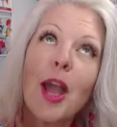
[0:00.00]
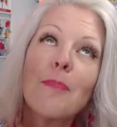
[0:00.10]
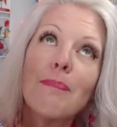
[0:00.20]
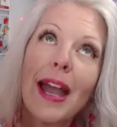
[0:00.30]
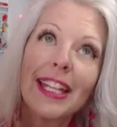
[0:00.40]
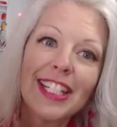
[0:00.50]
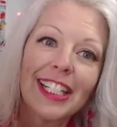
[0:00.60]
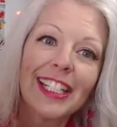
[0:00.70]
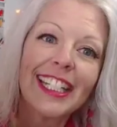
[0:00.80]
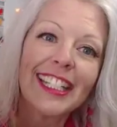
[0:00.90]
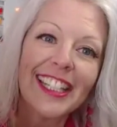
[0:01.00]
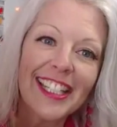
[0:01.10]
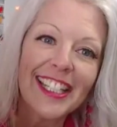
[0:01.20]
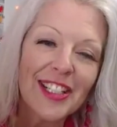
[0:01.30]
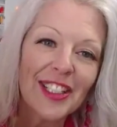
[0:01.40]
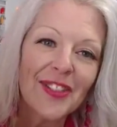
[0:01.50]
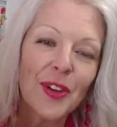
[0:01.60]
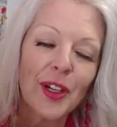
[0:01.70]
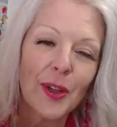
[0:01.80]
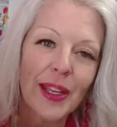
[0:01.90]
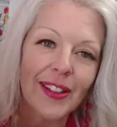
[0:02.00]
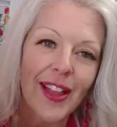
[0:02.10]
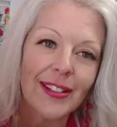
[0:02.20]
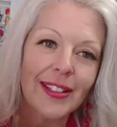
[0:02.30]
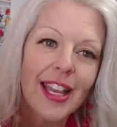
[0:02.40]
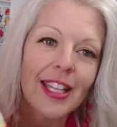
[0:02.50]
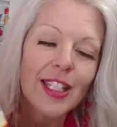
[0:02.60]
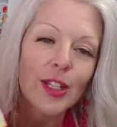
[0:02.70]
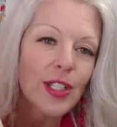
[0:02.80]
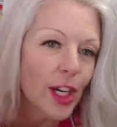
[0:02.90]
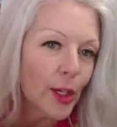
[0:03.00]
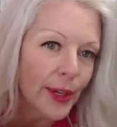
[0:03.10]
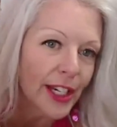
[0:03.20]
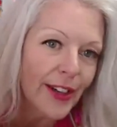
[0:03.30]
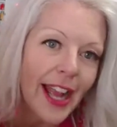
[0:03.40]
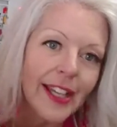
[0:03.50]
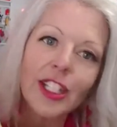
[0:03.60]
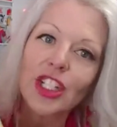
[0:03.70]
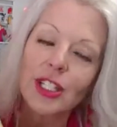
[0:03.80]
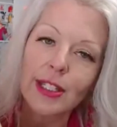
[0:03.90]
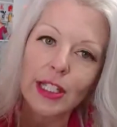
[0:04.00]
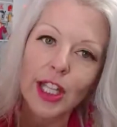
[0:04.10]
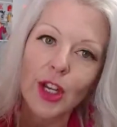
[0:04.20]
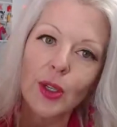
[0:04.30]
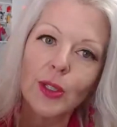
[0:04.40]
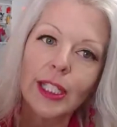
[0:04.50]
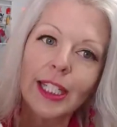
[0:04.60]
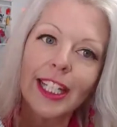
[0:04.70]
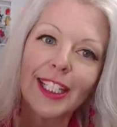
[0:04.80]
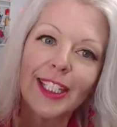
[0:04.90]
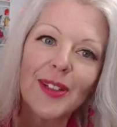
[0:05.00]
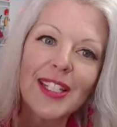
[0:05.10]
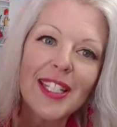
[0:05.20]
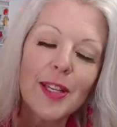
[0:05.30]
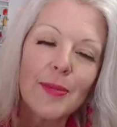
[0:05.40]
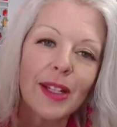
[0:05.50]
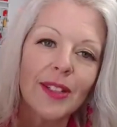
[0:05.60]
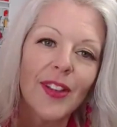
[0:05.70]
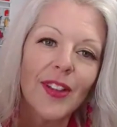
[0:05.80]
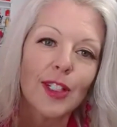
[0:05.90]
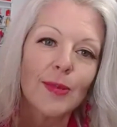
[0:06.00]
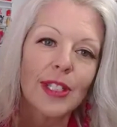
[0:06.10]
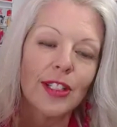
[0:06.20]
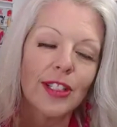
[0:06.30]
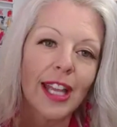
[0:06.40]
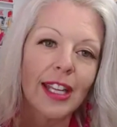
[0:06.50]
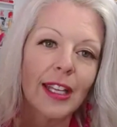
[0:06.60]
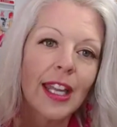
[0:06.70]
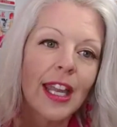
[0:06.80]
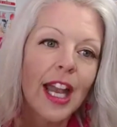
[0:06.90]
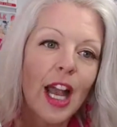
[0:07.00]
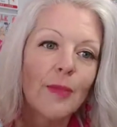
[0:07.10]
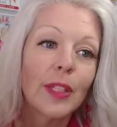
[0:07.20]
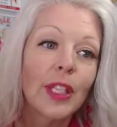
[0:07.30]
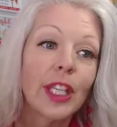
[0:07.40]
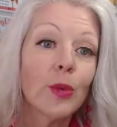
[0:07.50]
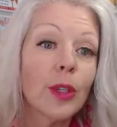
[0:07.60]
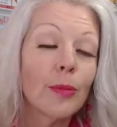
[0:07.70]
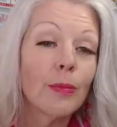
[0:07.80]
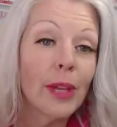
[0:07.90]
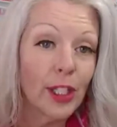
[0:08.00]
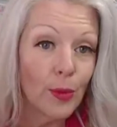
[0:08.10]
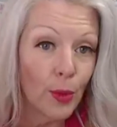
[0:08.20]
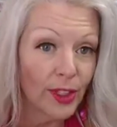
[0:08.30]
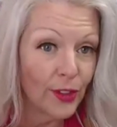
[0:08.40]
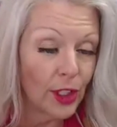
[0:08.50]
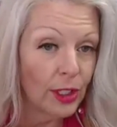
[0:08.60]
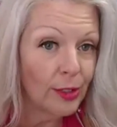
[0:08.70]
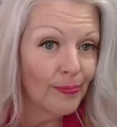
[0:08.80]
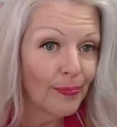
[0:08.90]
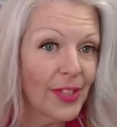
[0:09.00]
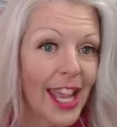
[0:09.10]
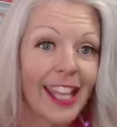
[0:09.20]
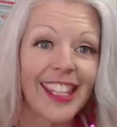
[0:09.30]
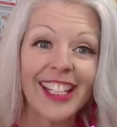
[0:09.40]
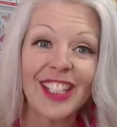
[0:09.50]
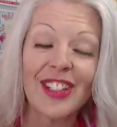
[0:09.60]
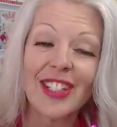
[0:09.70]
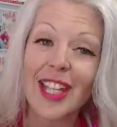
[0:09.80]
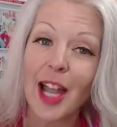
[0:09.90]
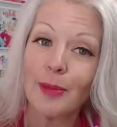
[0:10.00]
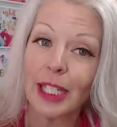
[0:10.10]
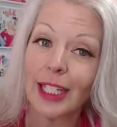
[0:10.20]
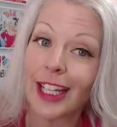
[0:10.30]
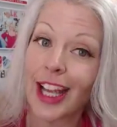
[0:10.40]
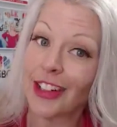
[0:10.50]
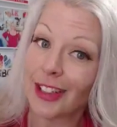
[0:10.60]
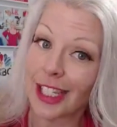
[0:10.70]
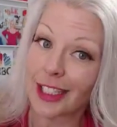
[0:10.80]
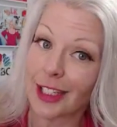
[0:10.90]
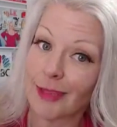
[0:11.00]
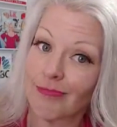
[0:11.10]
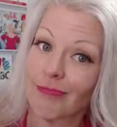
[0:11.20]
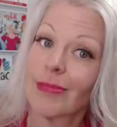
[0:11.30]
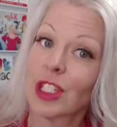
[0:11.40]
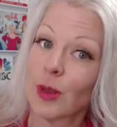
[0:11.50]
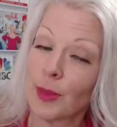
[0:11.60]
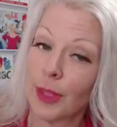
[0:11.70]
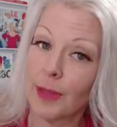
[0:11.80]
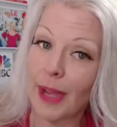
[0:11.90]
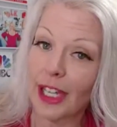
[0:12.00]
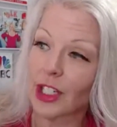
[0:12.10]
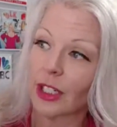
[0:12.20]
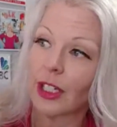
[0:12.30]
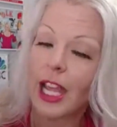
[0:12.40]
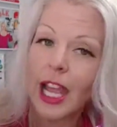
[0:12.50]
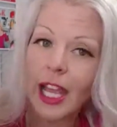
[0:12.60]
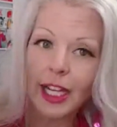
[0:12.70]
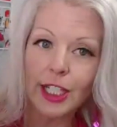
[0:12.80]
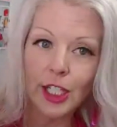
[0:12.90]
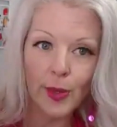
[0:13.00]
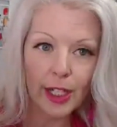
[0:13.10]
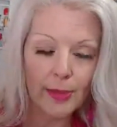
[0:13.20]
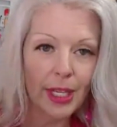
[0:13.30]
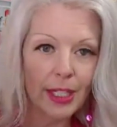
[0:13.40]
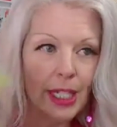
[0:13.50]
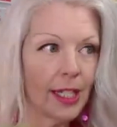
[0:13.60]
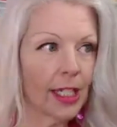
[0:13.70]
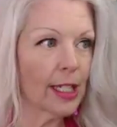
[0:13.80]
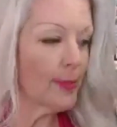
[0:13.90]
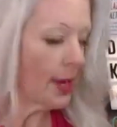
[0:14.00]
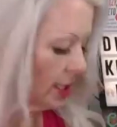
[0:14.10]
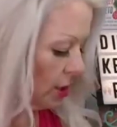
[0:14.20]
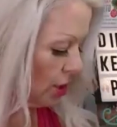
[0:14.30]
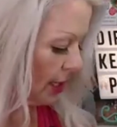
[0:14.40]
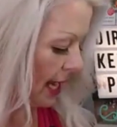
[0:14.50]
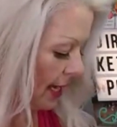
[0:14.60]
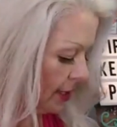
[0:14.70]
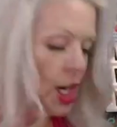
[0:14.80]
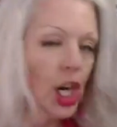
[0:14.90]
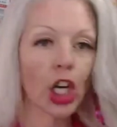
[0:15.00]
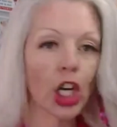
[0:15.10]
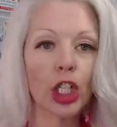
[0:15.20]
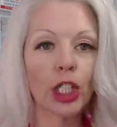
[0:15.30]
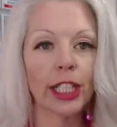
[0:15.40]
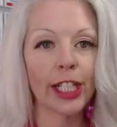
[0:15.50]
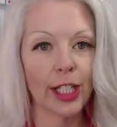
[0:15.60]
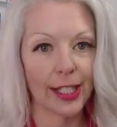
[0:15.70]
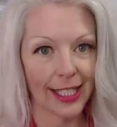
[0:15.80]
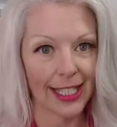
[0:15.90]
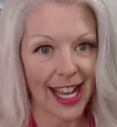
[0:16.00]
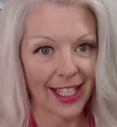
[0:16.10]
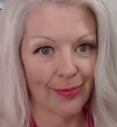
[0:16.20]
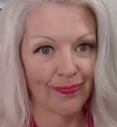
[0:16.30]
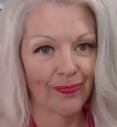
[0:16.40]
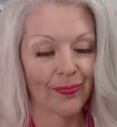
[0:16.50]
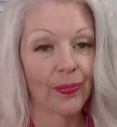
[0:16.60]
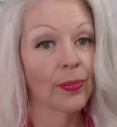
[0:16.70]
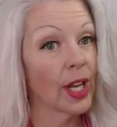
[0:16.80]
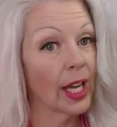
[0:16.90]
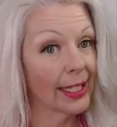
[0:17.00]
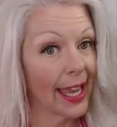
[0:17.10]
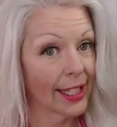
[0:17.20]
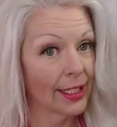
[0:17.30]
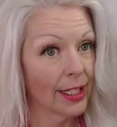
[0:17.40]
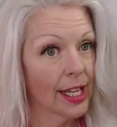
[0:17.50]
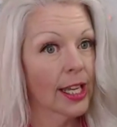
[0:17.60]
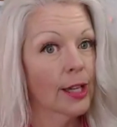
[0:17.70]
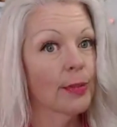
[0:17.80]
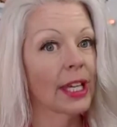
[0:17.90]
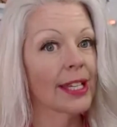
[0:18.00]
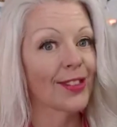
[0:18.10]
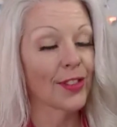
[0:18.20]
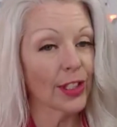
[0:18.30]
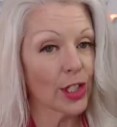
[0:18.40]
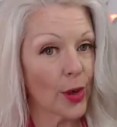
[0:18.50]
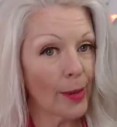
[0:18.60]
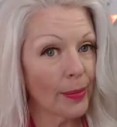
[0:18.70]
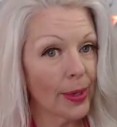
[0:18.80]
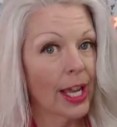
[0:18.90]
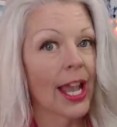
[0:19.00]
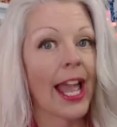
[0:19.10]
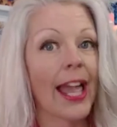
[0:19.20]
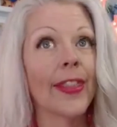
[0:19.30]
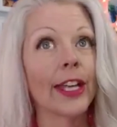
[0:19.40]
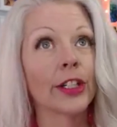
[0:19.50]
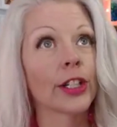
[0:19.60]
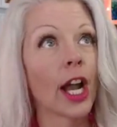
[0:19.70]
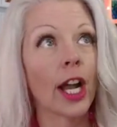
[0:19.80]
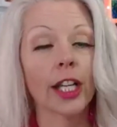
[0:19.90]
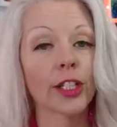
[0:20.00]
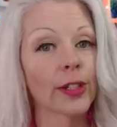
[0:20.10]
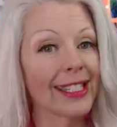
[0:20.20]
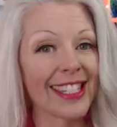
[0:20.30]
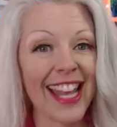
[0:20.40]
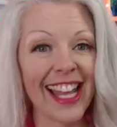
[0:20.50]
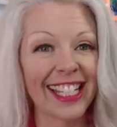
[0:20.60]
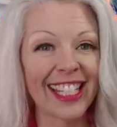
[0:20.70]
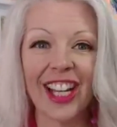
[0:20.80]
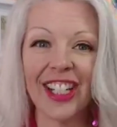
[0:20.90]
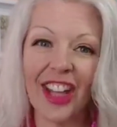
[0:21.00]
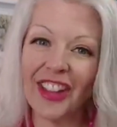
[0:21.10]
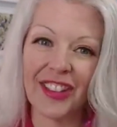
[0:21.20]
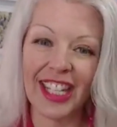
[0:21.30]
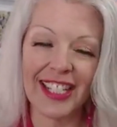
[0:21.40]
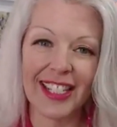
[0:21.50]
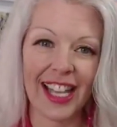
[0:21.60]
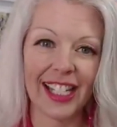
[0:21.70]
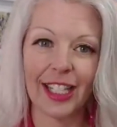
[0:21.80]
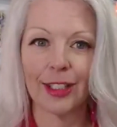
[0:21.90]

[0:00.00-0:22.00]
magic elixir for weight loss. So start where you're at and just slowly increase the amount of vegetables in your diet. It will make you more full, and then you'll stop eating other things. So it's pretty magical. And I do recommend eating as many as you can earlier in the day. Again, because it fills you up, and then you're not hungry and snacking on other things like